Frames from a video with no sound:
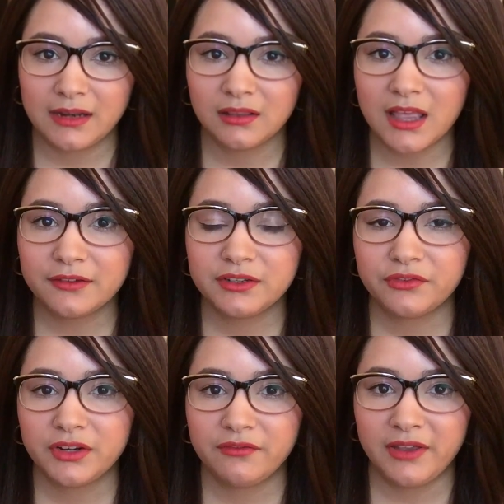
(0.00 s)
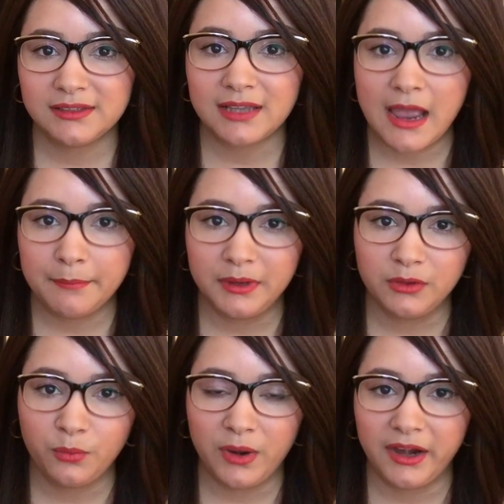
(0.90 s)
and a lot of different events
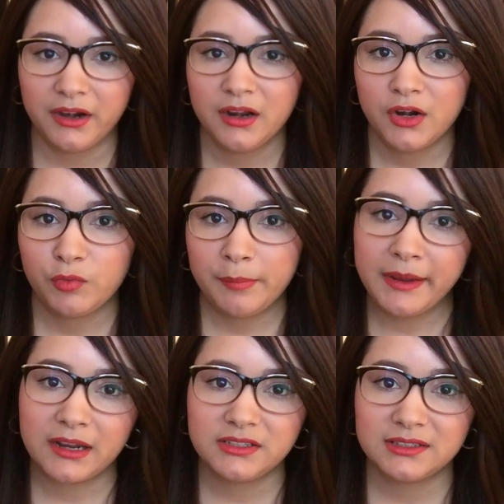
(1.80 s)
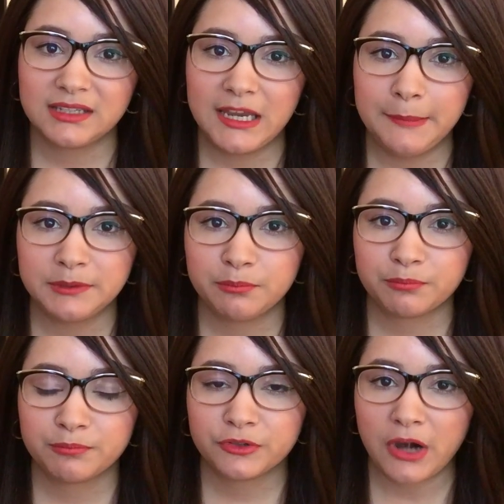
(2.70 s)
happen where Rebecca just keeps
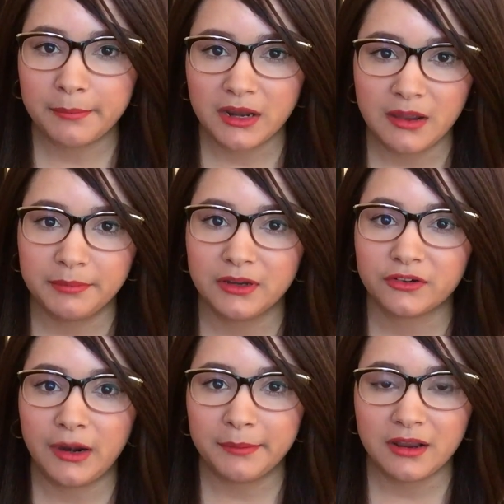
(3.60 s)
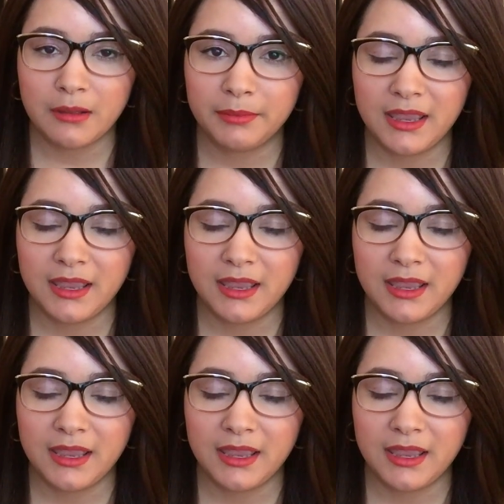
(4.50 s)
cropping up,